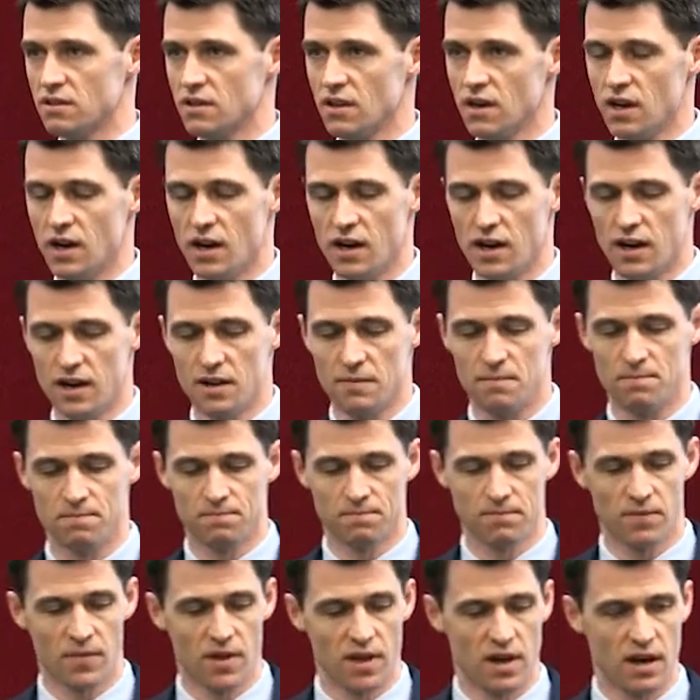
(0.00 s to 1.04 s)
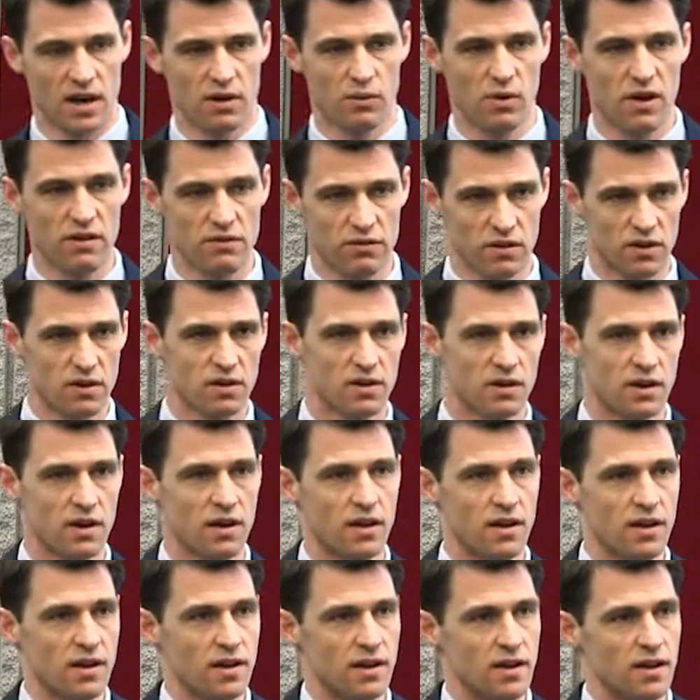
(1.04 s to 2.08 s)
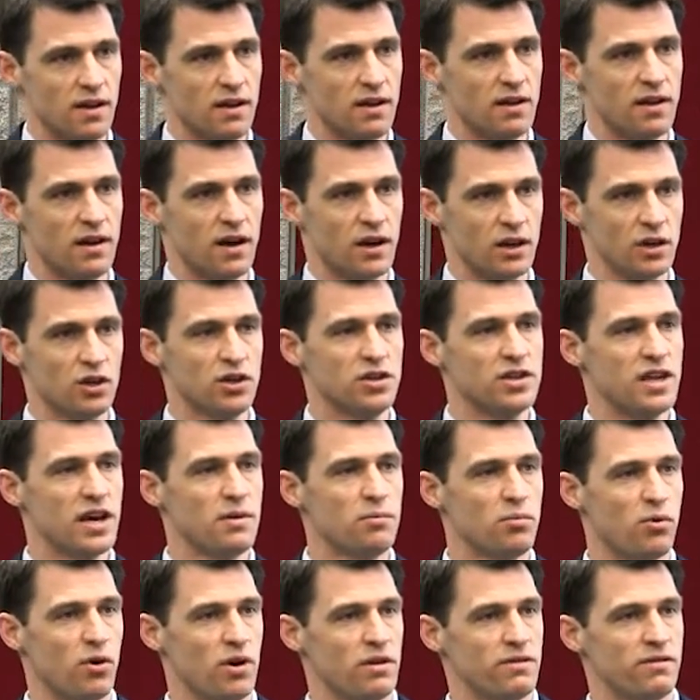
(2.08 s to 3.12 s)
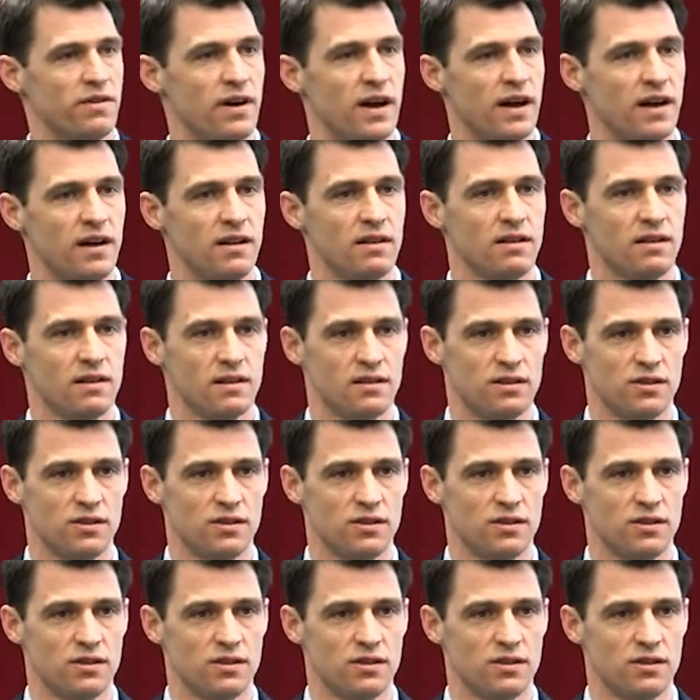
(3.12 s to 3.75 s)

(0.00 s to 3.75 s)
However, a good Netpoint file